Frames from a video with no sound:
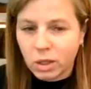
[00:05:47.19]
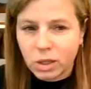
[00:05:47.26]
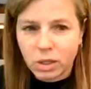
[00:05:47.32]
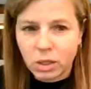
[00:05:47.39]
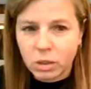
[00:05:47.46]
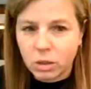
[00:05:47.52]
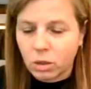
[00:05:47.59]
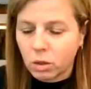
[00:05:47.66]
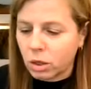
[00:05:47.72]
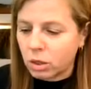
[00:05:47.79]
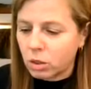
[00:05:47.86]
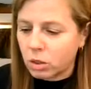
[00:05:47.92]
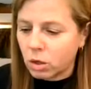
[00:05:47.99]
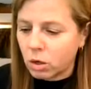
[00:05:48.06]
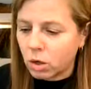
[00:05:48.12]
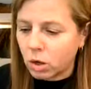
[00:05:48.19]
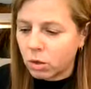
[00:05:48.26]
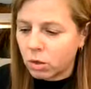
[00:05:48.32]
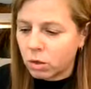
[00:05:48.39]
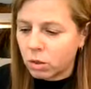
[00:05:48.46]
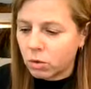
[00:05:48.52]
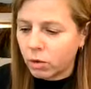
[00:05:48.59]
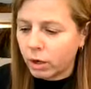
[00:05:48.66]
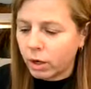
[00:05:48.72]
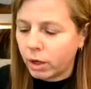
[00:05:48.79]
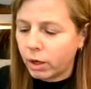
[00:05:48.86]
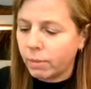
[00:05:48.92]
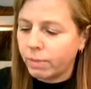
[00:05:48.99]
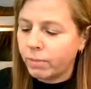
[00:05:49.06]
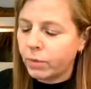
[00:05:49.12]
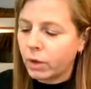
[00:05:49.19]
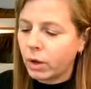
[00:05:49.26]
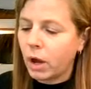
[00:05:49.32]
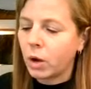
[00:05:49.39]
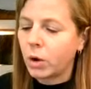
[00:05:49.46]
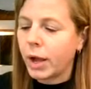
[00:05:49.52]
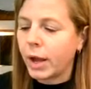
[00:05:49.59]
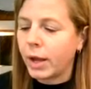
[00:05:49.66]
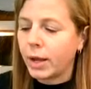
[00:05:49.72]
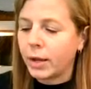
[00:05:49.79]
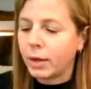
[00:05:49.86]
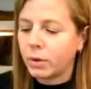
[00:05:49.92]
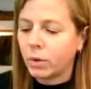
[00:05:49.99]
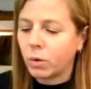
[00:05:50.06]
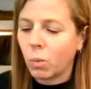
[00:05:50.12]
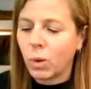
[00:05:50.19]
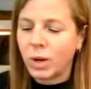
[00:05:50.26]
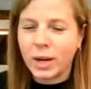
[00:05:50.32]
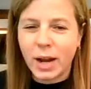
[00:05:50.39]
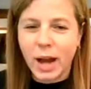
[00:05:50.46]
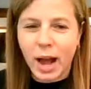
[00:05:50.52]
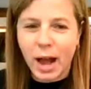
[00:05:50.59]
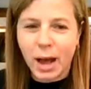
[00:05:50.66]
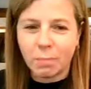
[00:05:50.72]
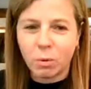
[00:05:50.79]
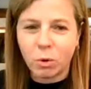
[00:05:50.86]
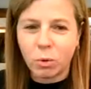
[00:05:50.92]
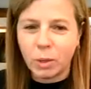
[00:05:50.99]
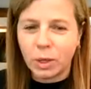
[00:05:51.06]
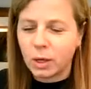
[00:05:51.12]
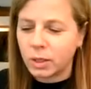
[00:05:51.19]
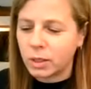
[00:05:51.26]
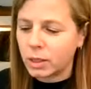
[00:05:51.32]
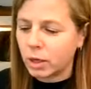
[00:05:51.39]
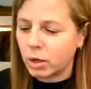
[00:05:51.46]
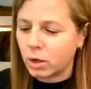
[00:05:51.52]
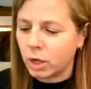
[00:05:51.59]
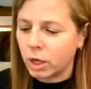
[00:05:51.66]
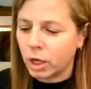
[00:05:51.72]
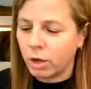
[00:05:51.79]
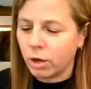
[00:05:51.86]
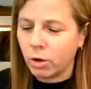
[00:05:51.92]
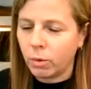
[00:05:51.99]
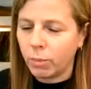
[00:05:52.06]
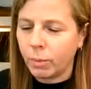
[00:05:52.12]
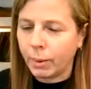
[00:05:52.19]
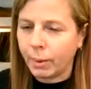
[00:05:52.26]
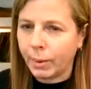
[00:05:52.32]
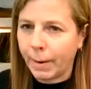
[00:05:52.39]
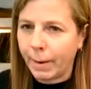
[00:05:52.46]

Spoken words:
So it doesn't look as dark on the screen. Okay, would an apple be considered a cube?